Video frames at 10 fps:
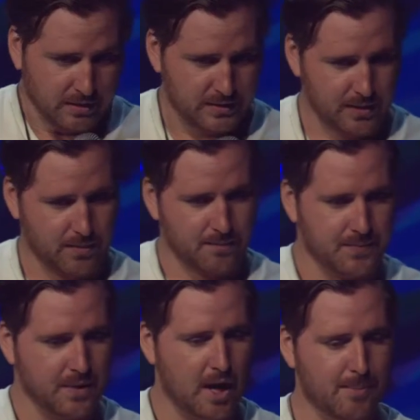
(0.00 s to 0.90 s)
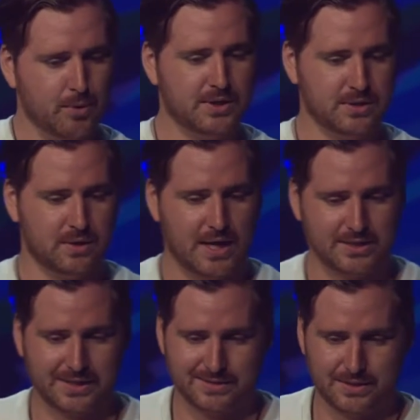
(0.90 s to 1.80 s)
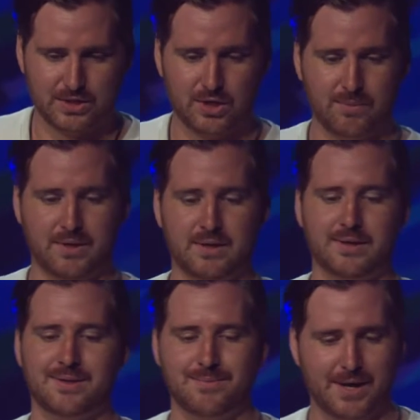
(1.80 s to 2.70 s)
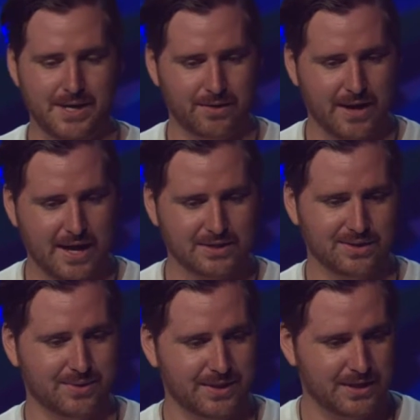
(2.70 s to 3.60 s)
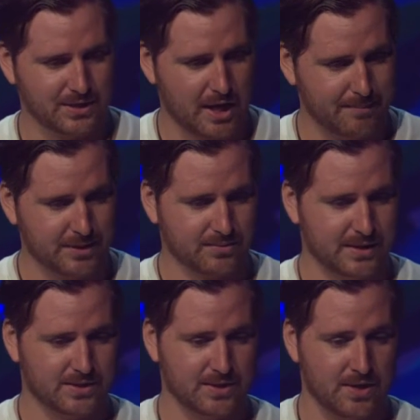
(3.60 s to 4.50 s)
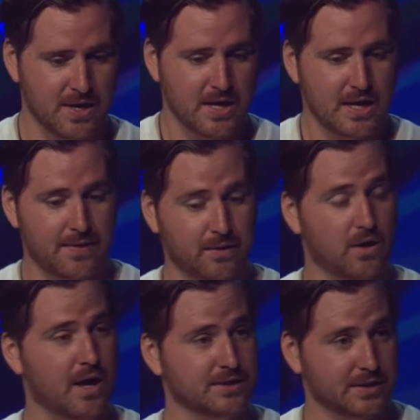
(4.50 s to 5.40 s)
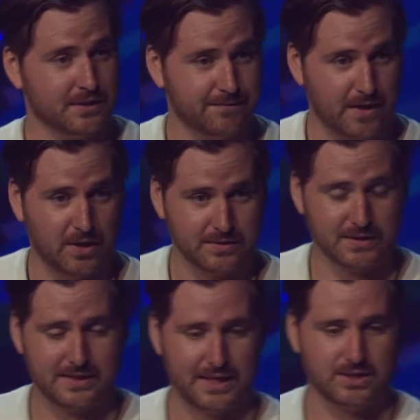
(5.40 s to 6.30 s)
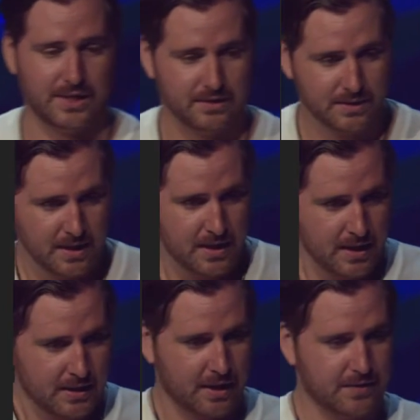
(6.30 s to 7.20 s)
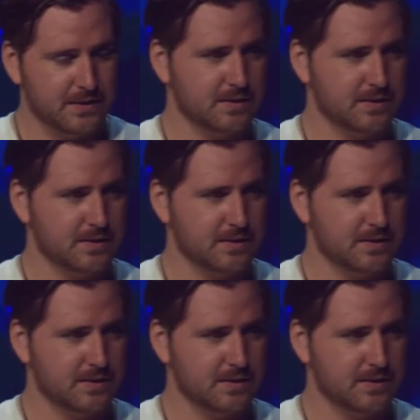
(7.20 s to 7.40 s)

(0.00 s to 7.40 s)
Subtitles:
So operation logic is determined by interaction with each object register and the logic that follows its state change. Now this